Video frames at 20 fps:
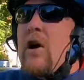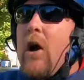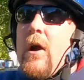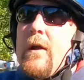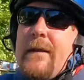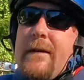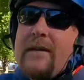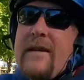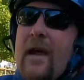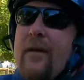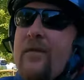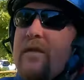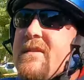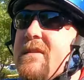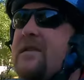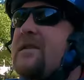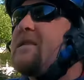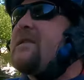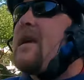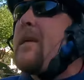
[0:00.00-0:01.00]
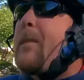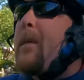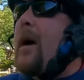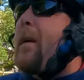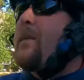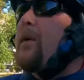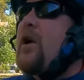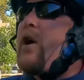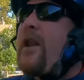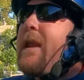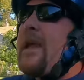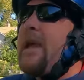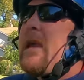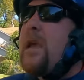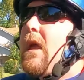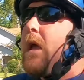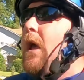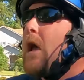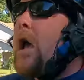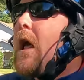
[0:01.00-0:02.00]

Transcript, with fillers: Harley Davidson zip-up hoodie.